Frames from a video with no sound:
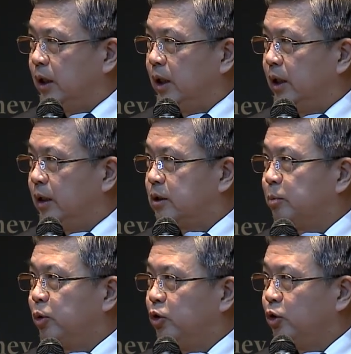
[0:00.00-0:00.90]
It is
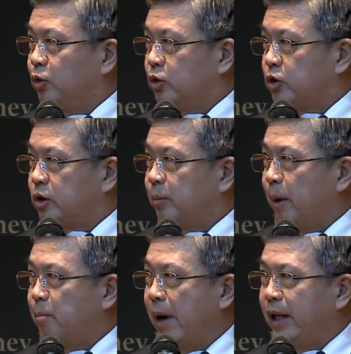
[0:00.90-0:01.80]
produced by
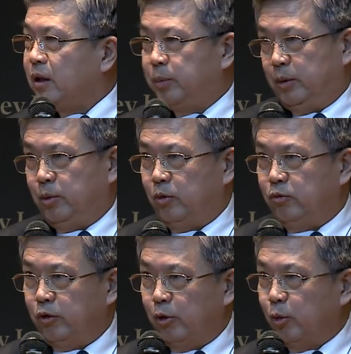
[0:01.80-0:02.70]
many people
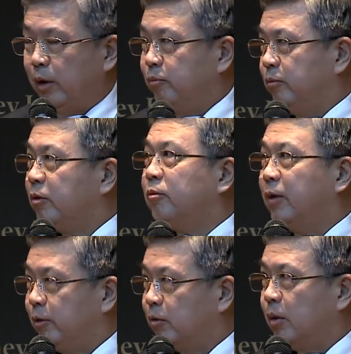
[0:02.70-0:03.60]
for
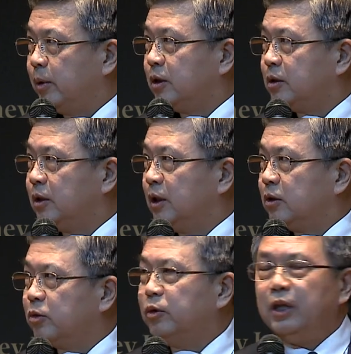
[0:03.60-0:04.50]
one robot.
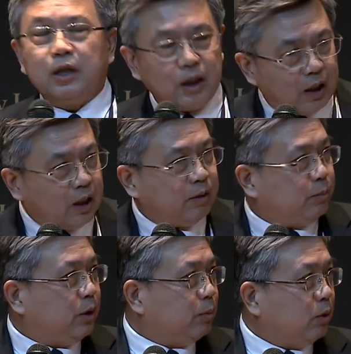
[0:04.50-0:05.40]
So we need a lot of
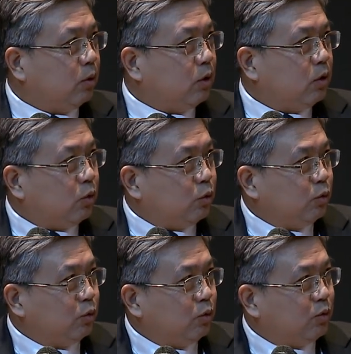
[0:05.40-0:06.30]
people
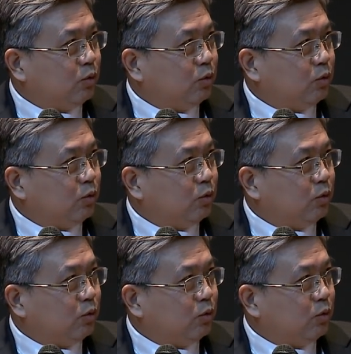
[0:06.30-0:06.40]
to